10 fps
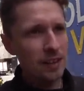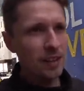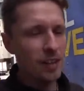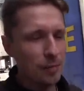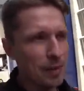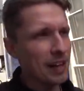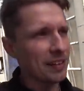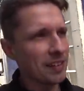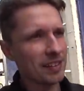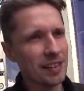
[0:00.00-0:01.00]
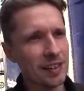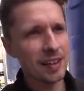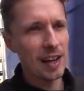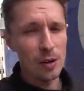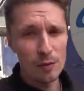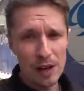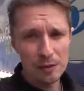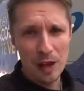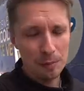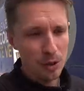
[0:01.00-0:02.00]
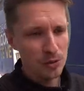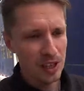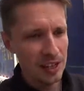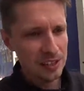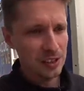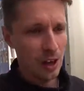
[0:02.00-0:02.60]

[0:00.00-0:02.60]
Oh man. Anyway, I've left that protest.